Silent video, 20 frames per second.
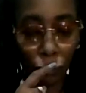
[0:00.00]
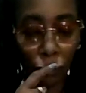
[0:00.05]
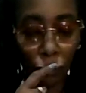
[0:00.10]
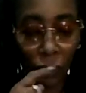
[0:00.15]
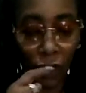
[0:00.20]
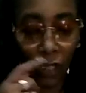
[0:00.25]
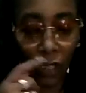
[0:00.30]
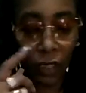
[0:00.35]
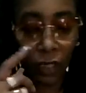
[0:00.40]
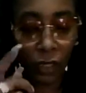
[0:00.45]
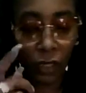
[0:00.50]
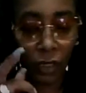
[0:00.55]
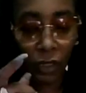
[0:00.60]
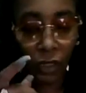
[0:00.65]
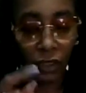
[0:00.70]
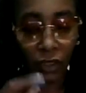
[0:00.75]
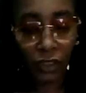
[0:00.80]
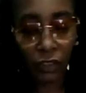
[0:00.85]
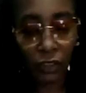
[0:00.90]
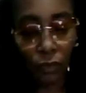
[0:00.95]
Yeah,
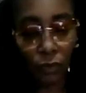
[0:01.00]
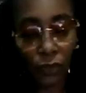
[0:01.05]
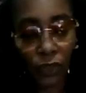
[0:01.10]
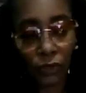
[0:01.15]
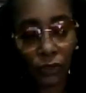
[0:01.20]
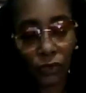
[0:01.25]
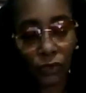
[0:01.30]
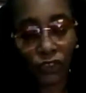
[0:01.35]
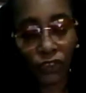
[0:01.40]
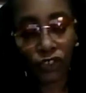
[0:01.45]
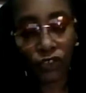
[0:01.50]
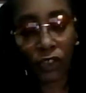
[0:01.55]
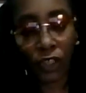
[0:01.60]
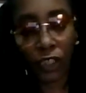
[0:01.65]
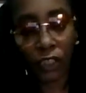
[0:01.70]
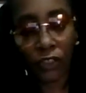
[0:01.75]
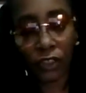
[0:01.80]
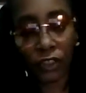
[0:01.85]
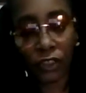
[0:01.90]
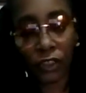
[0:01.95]
someone was trying
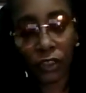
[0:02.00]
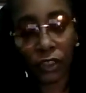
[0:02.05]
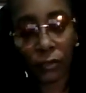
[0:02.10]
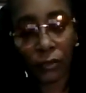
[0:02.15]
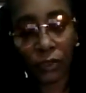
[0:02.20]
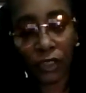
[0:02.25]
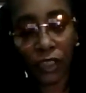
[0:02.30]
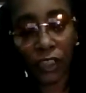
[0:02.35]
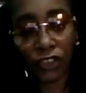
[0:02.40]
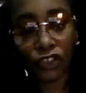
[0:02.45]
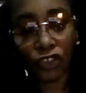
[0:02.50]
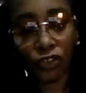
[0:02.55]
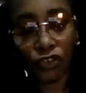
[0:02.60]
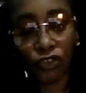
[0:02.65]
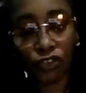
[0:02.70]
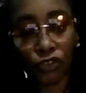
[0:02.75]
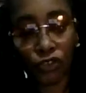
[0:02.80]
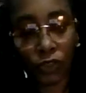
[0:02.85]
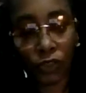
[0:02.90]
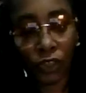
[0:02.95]
to upset your joy
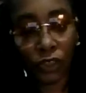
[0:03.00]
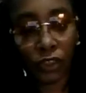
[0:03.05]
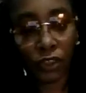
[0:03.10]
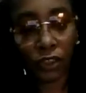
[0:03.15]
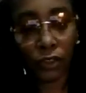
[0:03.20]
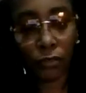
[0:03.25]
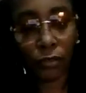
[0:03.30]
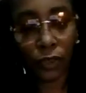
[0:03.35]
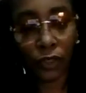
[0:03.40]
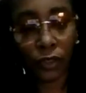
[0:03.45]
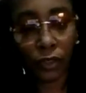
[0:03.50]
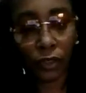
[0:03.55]
and stability.